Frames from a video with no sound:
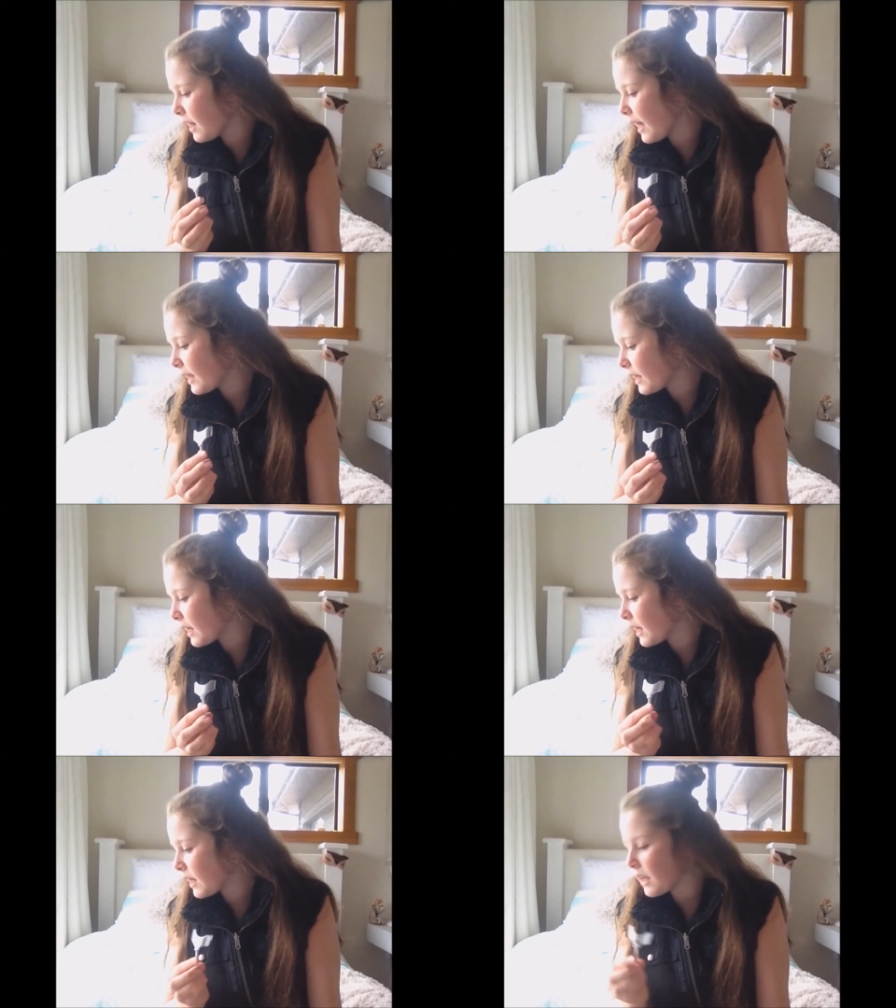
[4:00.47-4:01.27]

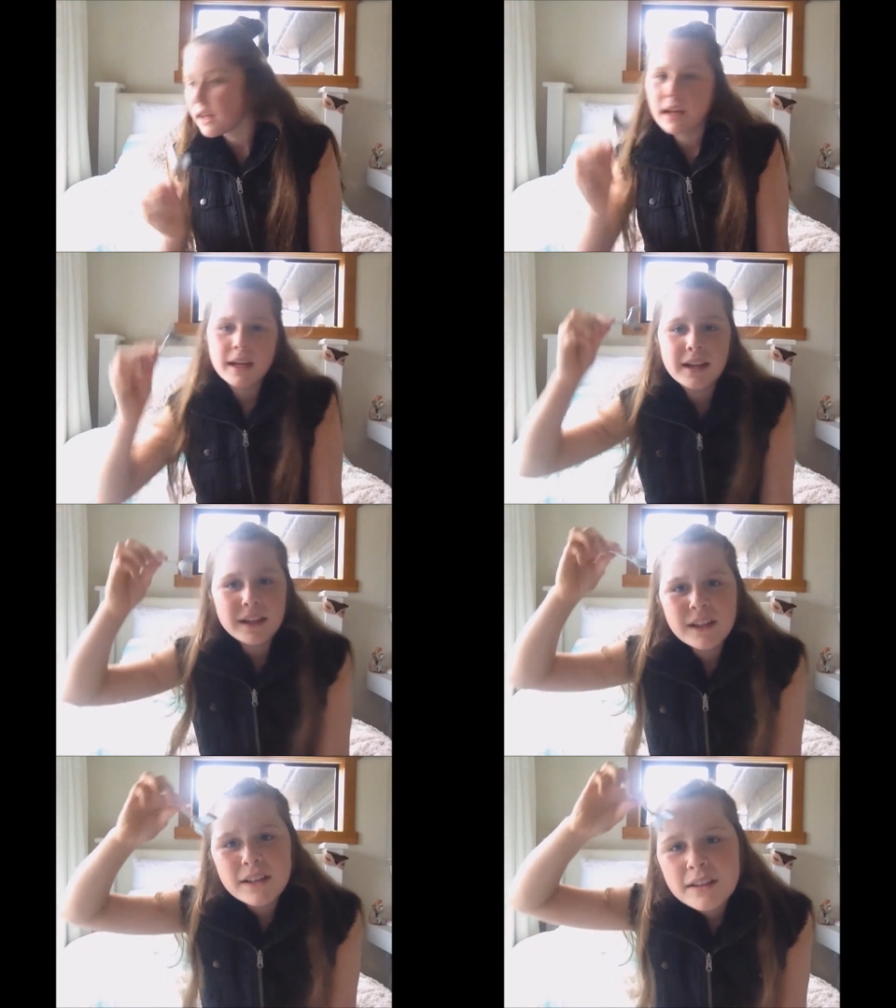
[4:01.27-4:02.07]
like
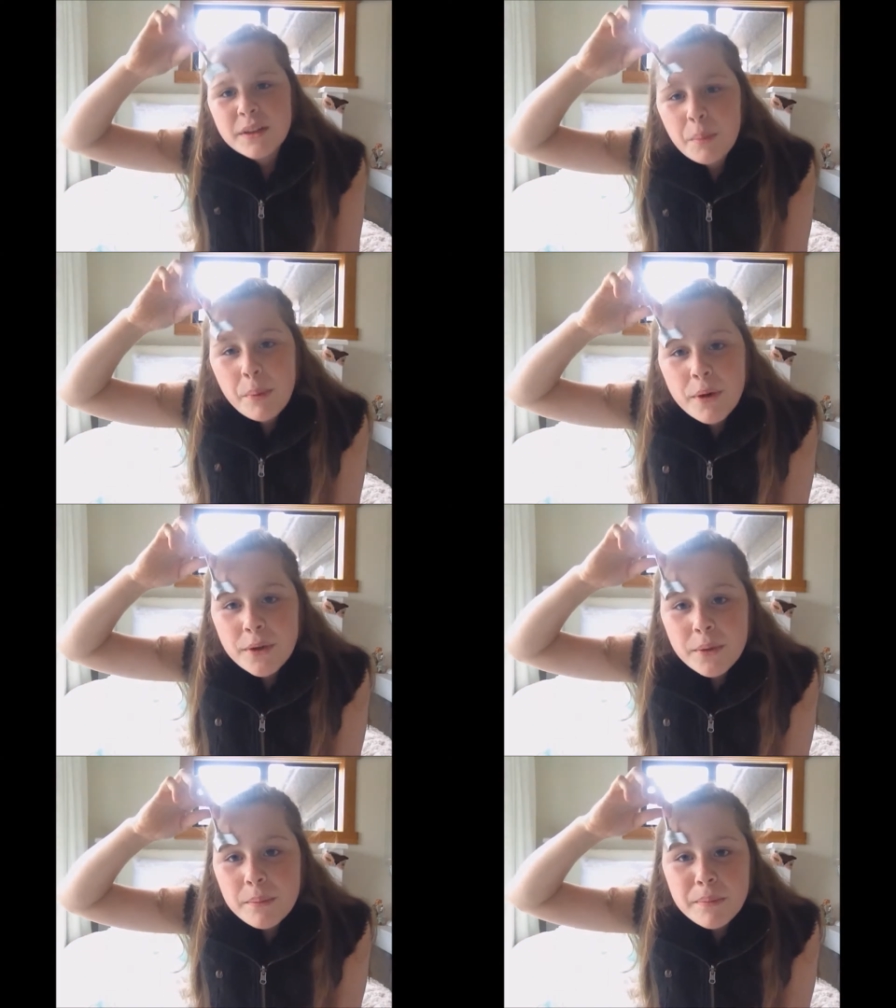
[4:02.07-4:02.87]
put
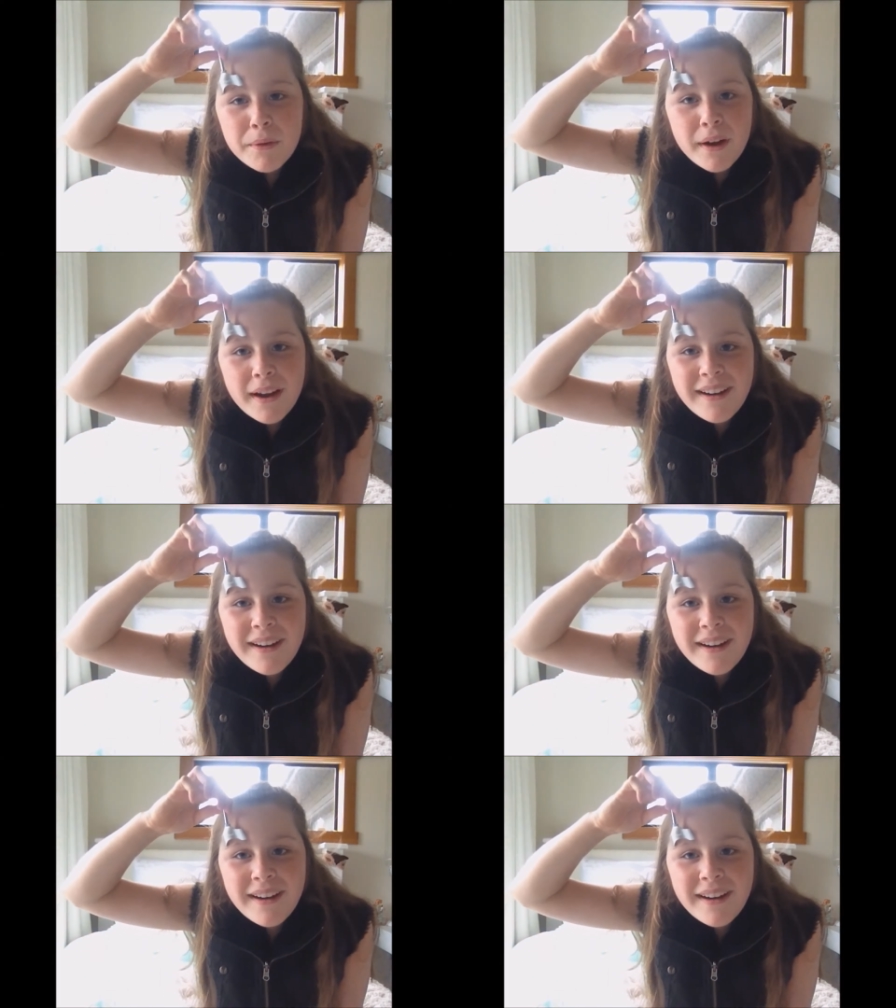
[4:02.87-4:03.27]
your brow,